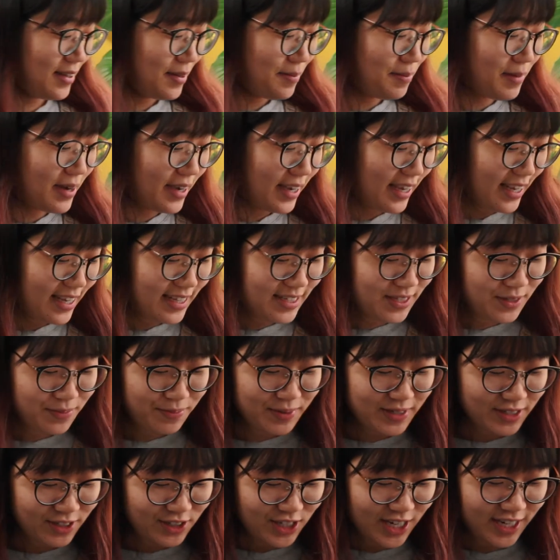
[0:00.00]
my
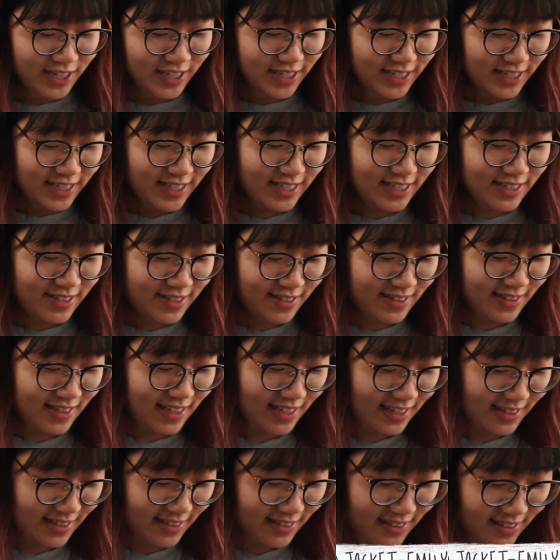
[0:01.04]
Eastwind jacket is
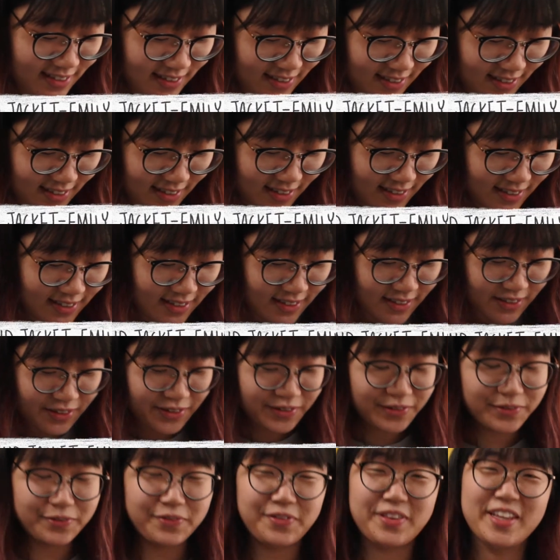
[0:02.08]
done,
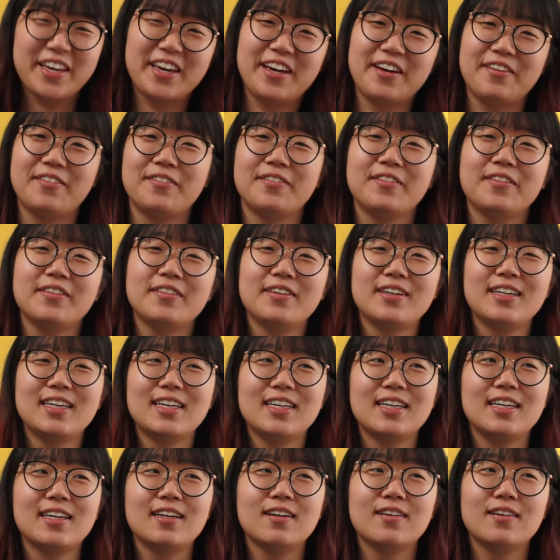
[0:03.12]
although
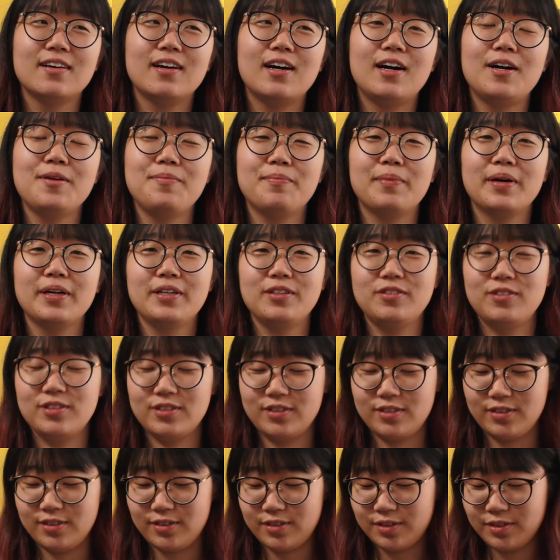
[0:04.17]
I might
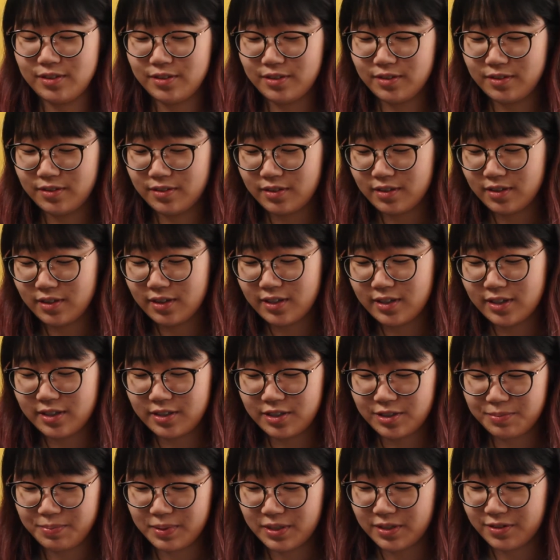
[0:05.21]
do a
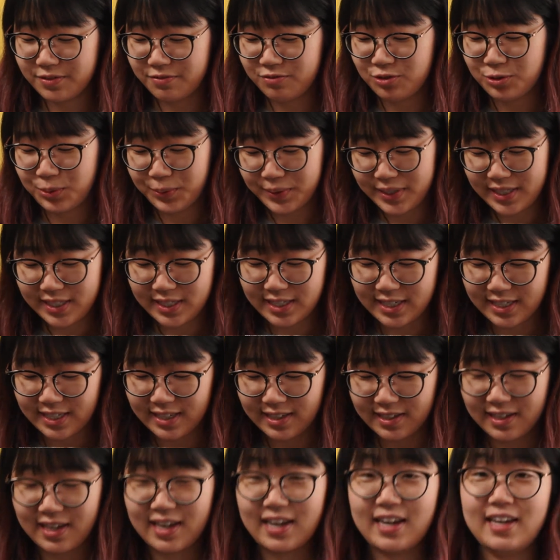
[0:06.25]
little bit of tweaking
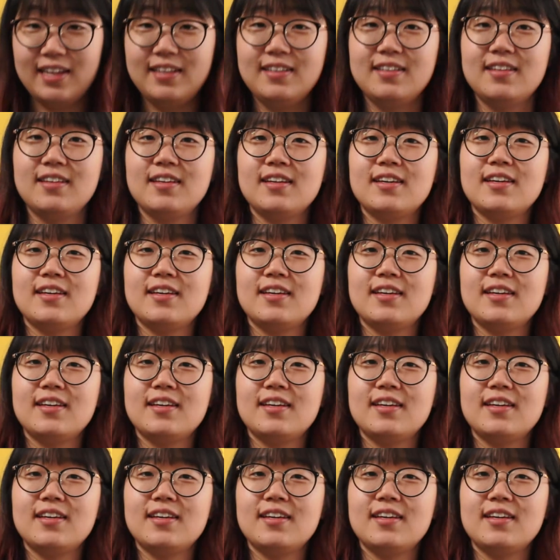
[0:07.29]
again.